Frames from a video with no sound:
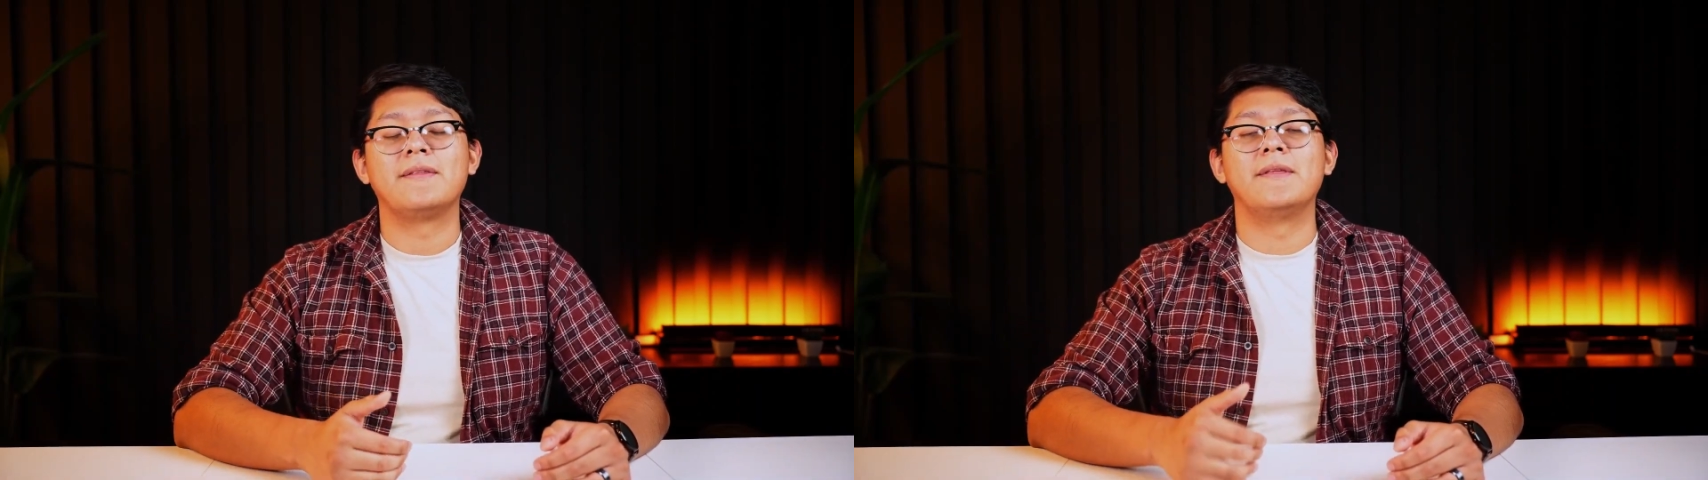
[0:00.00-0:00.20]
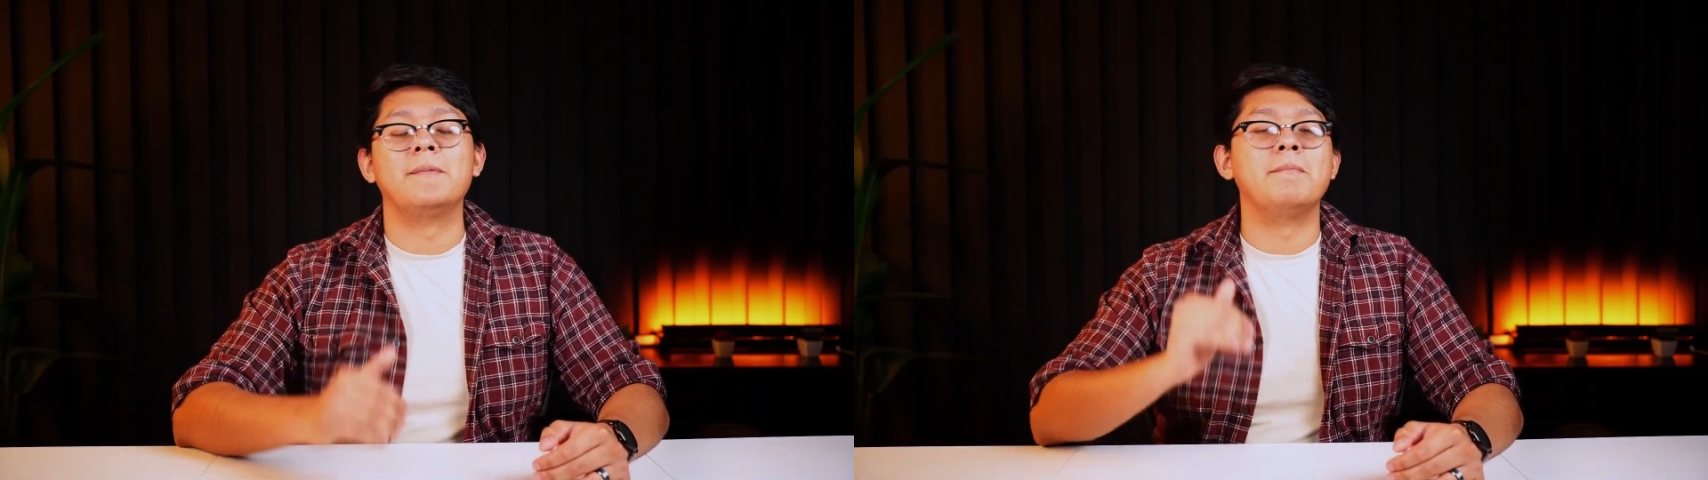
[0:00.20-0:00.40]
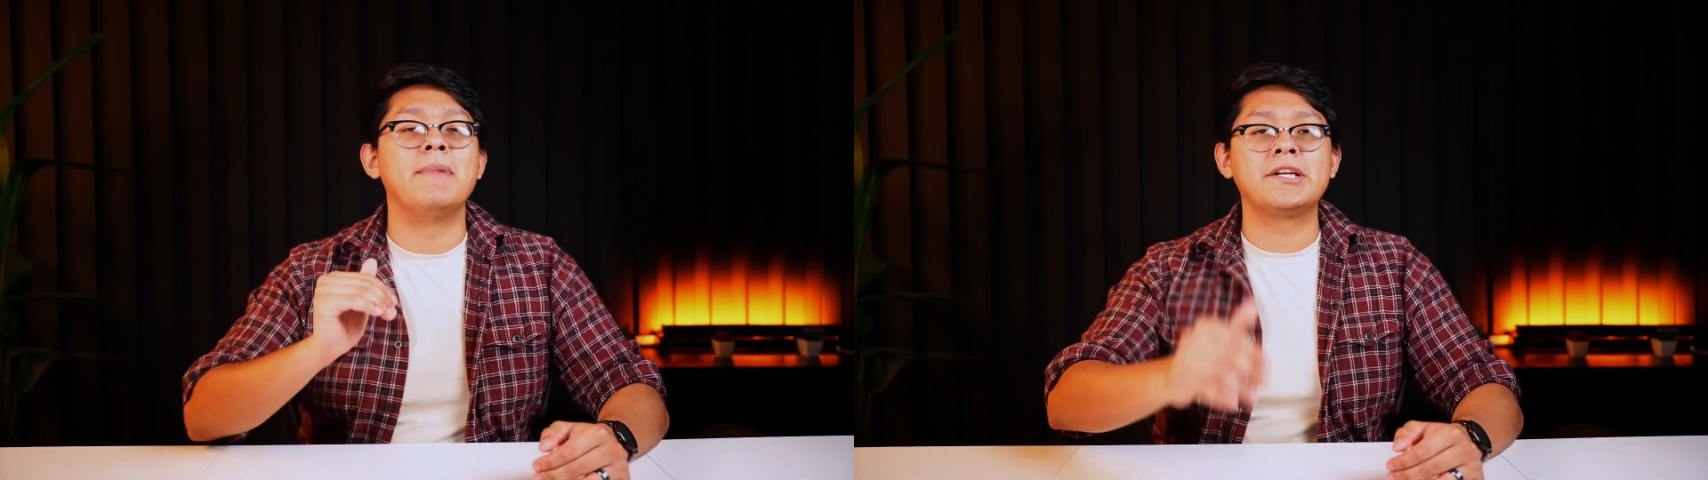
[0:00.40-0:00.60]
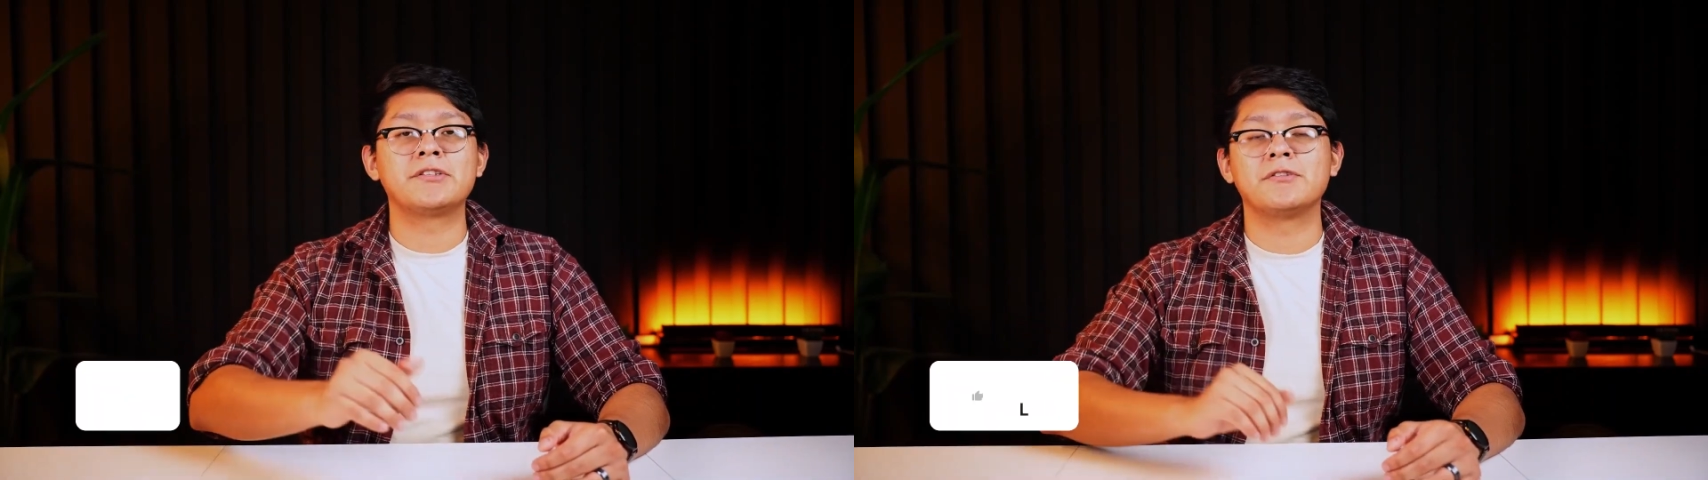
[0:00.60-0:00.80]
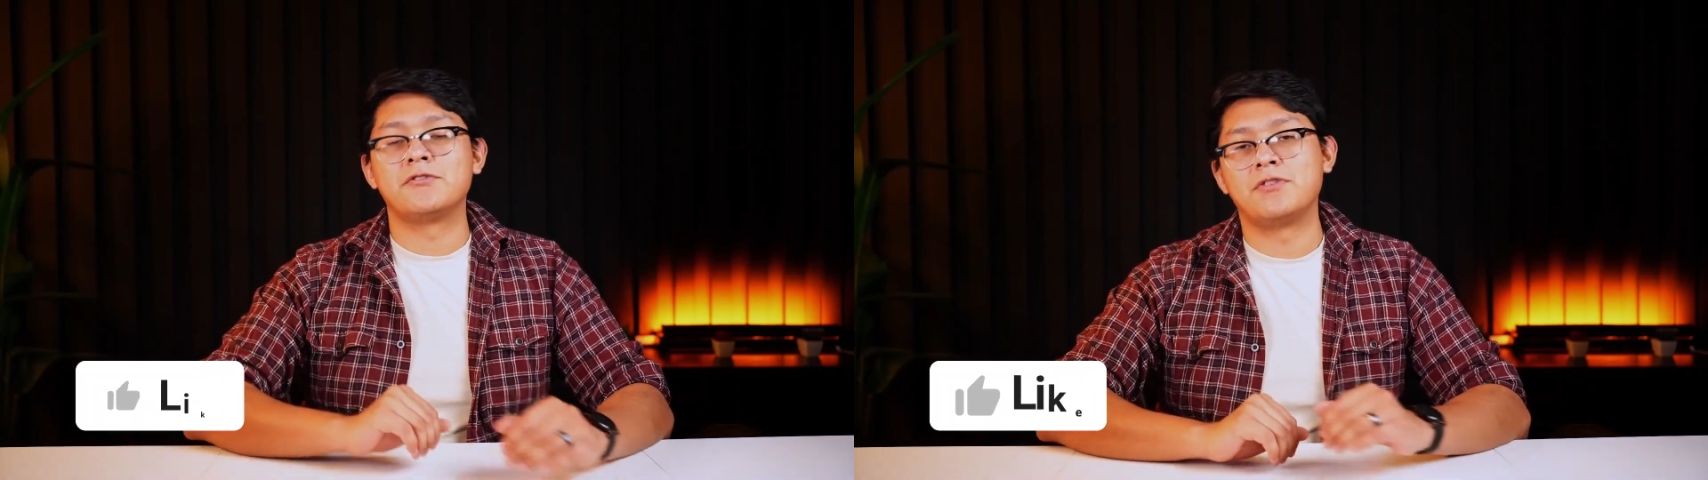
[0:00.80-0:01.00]
then make
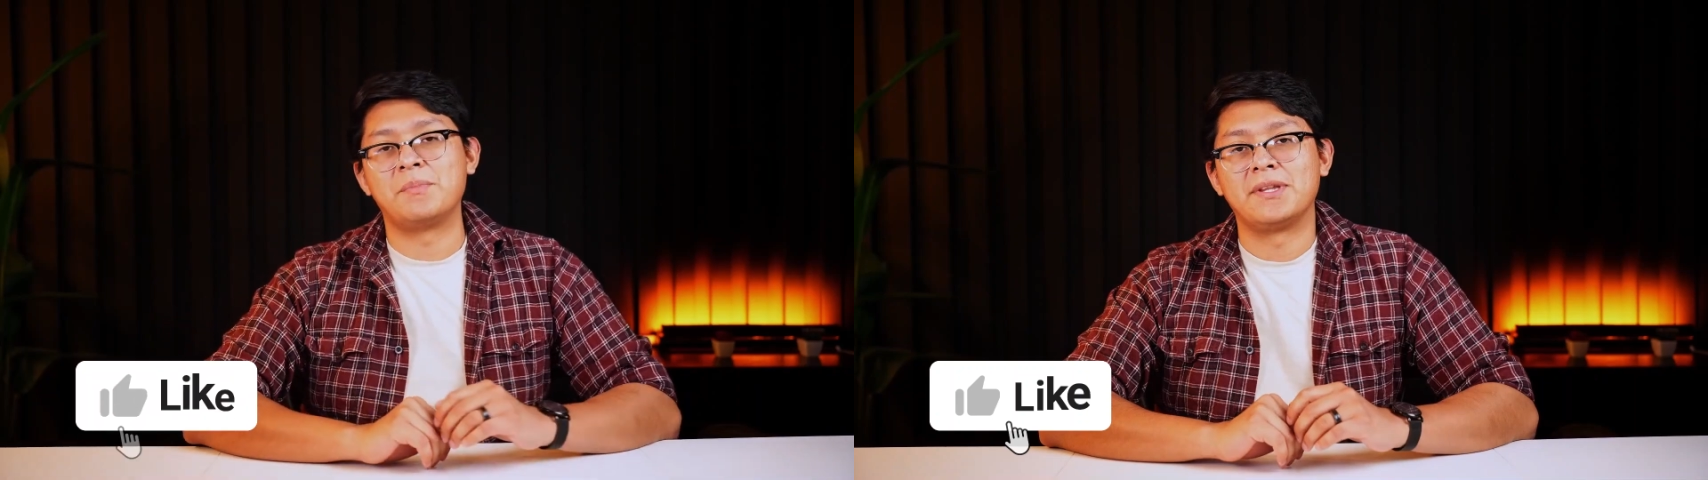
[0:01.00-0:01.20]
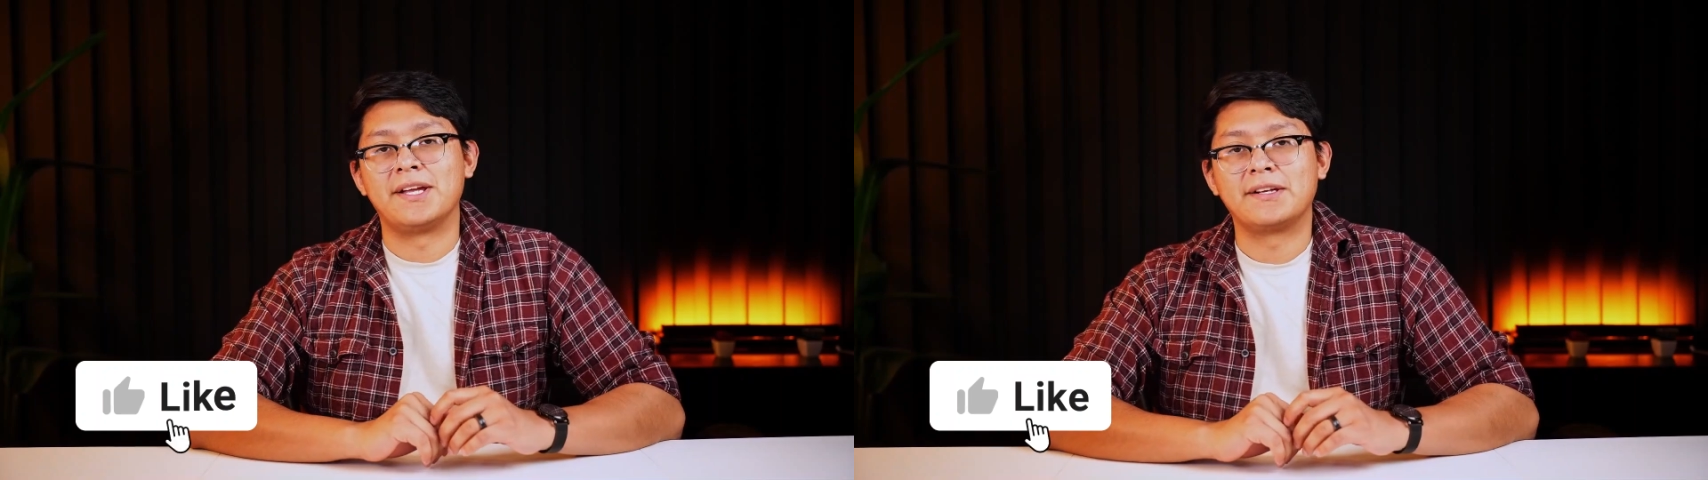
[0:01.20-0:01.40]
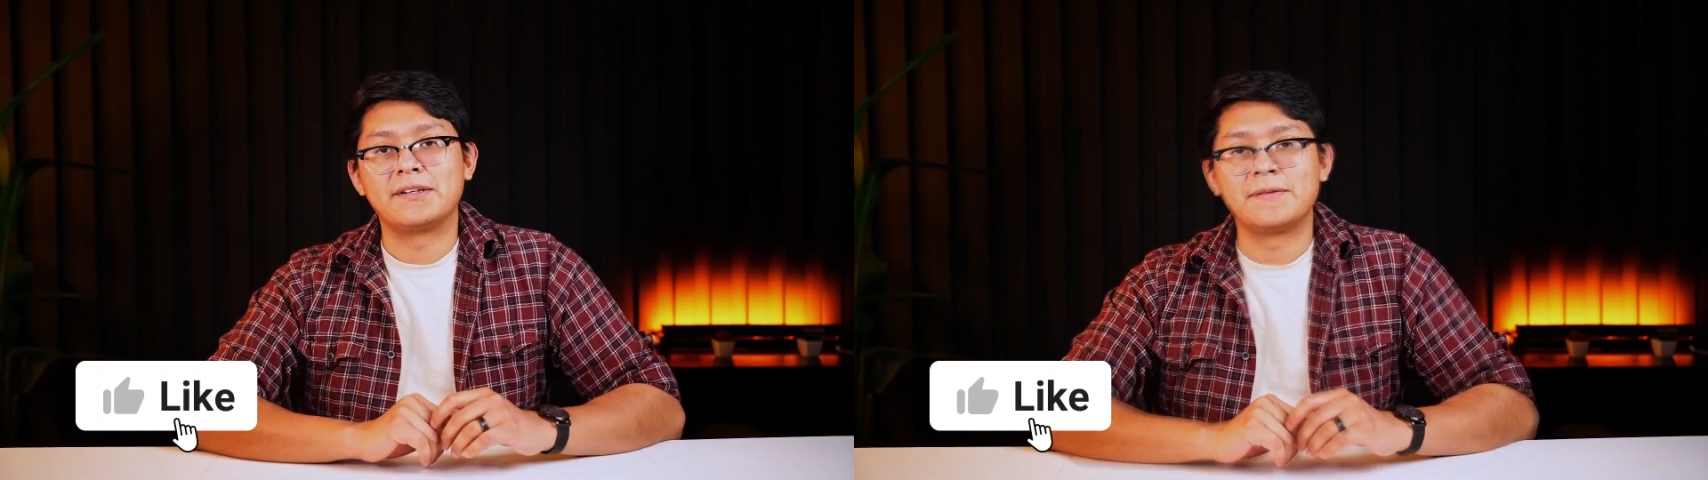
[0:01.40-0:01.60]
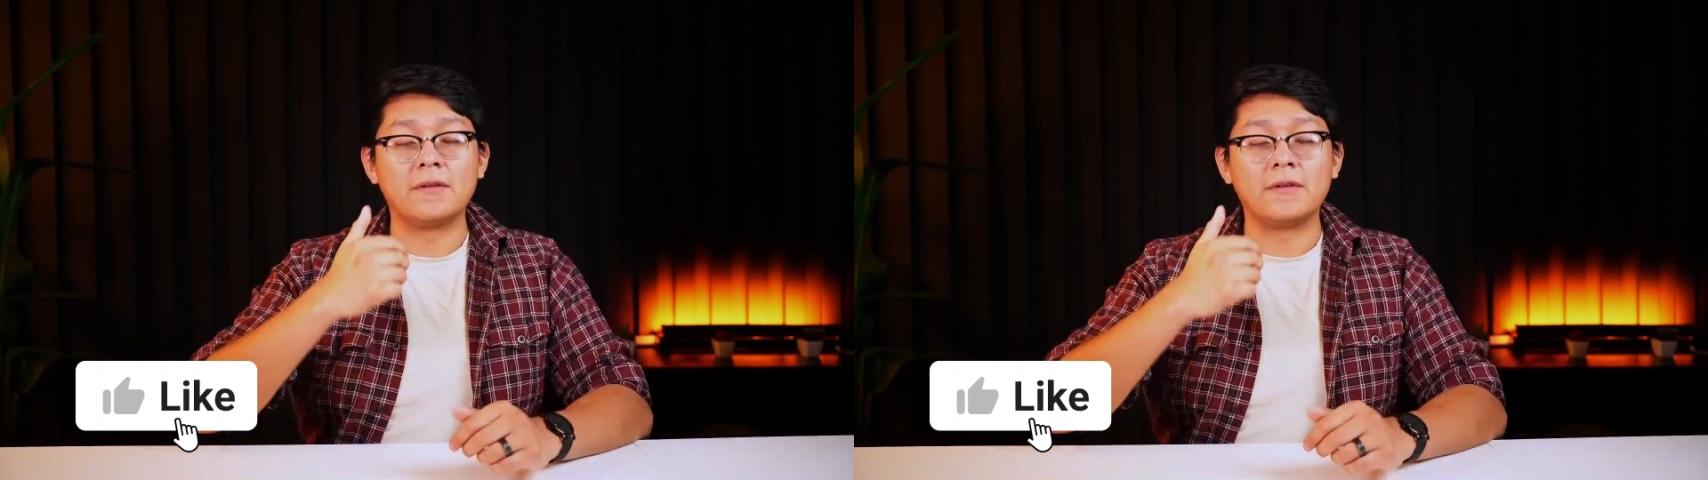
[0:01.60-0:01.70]
sure to drop a like.